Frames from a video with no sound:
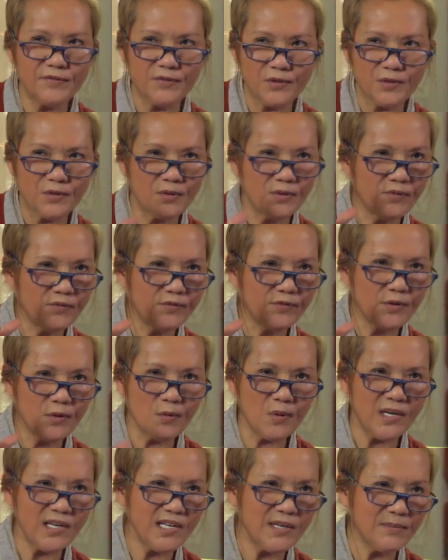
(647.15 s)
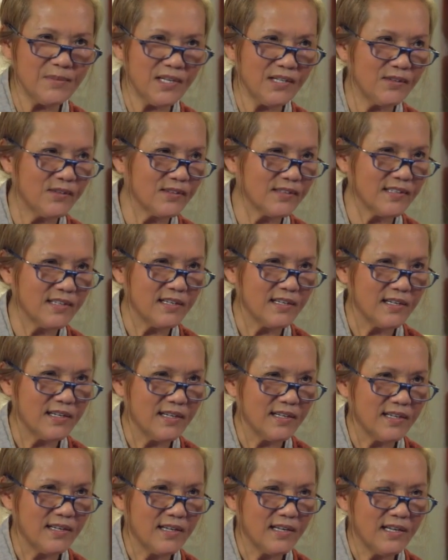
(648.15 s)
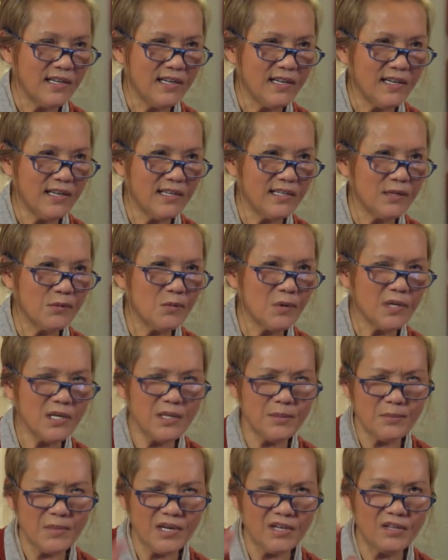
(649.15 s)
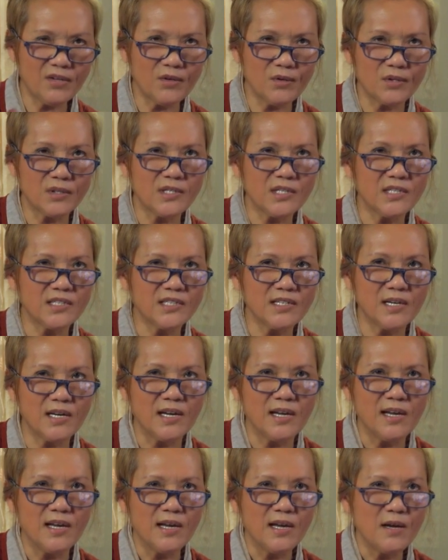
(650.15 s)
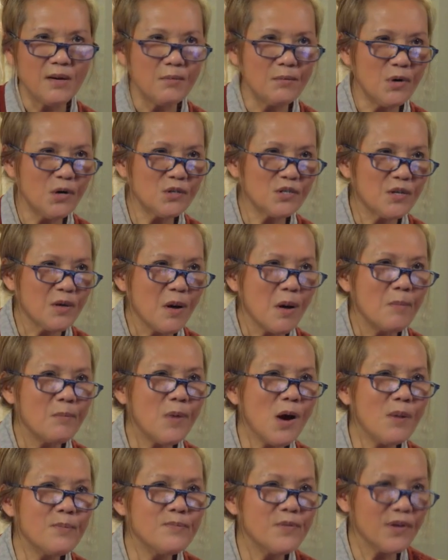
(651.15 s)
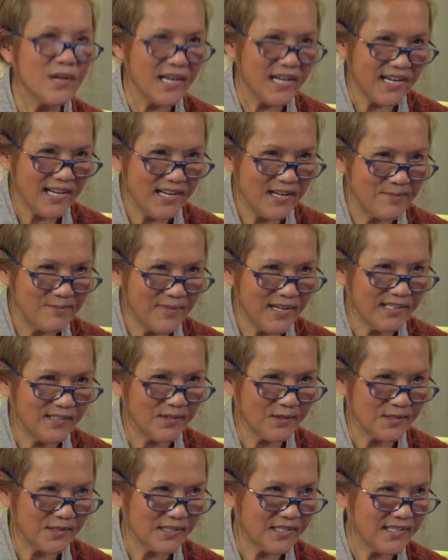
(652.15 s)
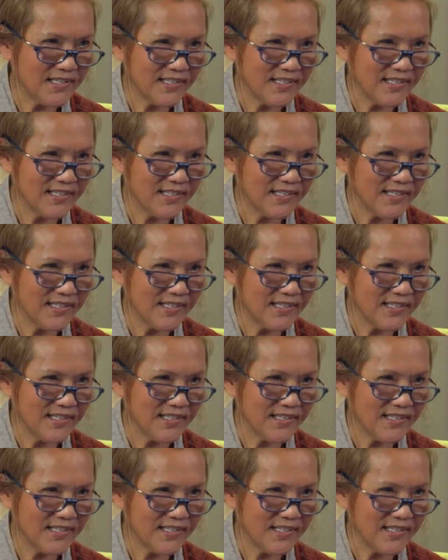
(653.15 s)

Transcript: for Quan method. And the Quan method is the most popular method